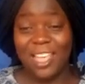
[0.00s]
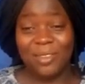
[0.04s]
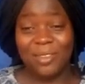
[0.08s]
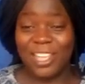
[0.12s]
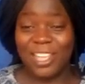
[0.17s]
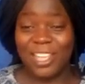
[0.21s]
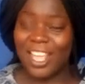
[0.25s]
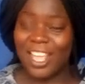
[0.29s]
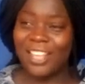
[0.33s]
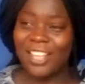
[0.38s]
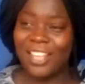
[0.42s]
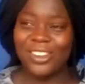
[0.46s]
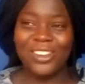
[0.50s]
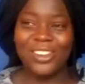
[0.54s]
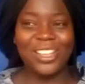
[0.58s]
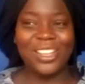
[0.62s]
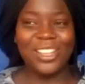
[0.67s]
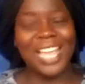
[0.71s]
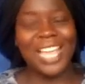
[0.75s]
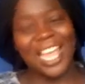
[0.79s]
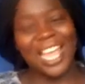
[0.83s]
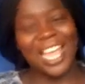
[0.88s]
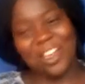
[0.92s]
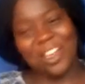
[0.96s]
Because you know
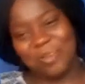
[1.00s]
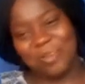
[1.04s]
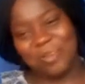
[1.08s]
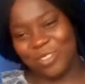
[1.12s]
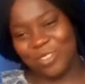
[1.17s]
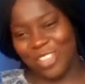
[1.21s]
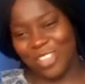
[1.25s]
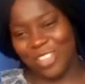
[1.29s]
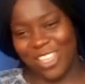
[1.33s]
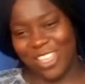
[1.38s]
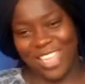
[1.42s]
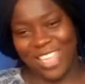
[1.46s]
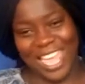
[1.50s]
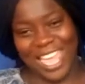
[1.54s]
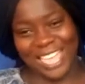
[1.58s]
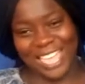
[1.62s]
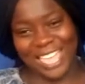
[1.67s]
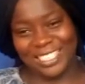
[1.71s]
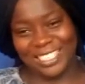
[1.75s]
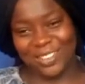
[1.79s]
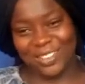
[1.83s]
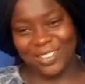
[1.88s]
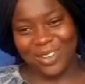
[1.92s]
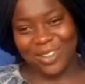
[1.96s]
you cannot put all your
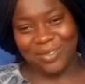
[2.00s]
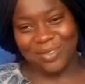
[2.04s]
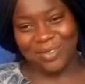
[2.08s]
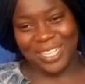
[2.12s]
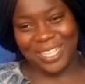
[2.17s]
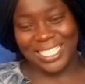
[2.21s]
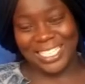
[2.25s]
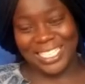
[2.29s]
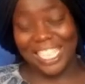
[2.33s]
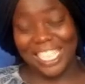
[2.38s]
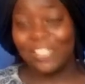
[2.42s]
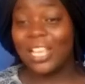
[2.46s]
eggs in one basket.